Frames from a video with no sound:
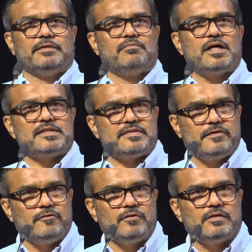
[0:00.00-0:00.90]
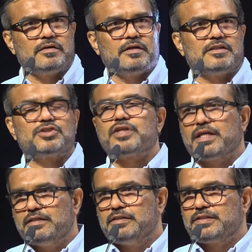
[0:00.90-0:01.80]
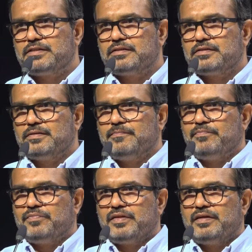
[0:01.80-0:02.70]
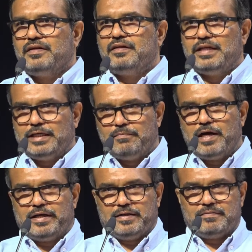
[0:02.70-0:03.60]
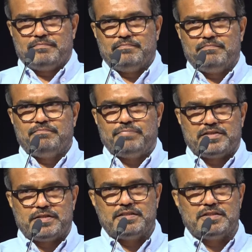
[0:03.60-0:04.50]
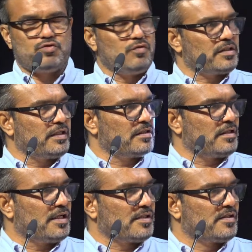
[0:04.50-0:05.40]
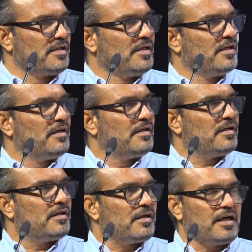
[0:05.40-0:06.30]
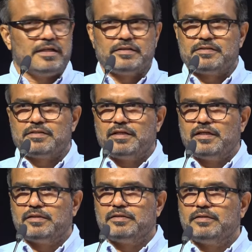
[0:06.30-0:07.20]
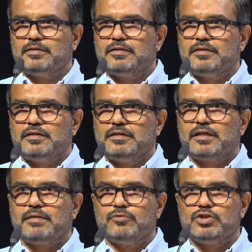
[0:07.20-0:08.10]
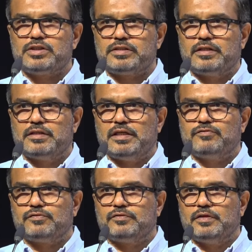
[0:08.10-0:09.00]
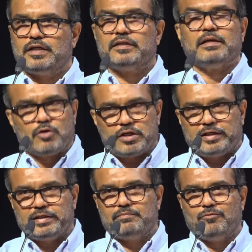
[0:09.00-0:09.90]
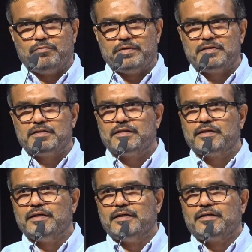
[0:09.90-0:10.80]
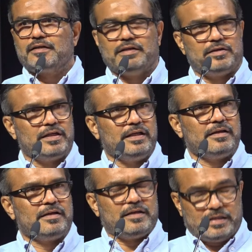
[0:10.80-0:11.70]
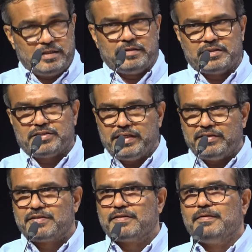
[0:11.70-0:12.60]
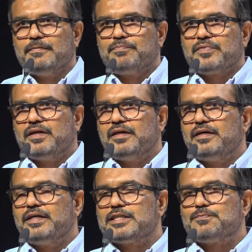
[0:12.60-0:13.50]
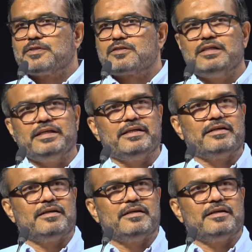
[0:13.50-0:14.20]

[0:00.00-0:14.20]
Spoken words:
the massive struggles led by peasants, working class, and the communist and left and democratic movements in the country, in the states, especially